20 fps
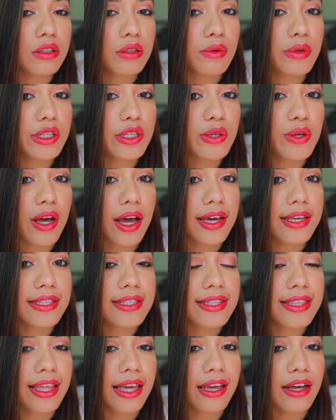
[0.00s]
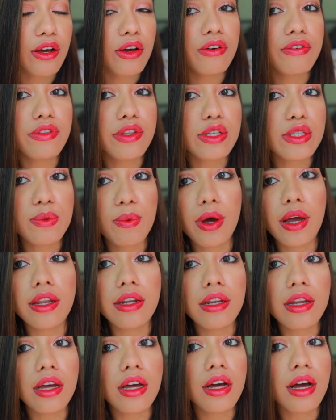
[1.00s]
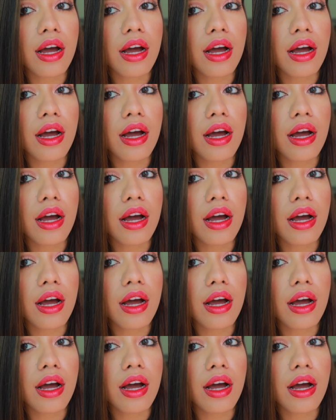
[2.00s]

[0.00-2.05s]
What do you guys think of this one?